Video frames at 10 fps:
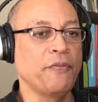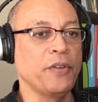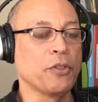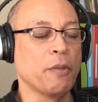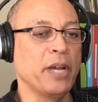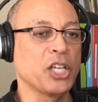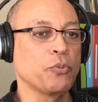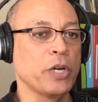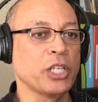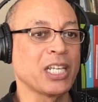I
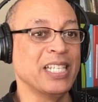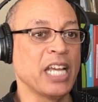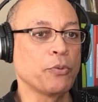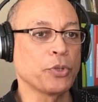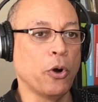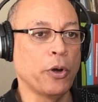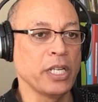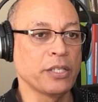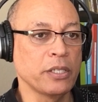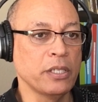feel the best
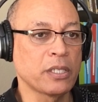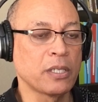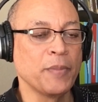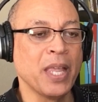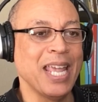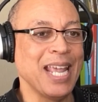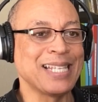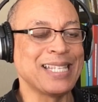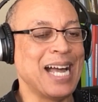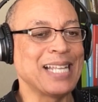way to connect with
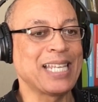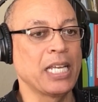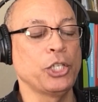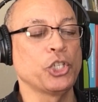audiences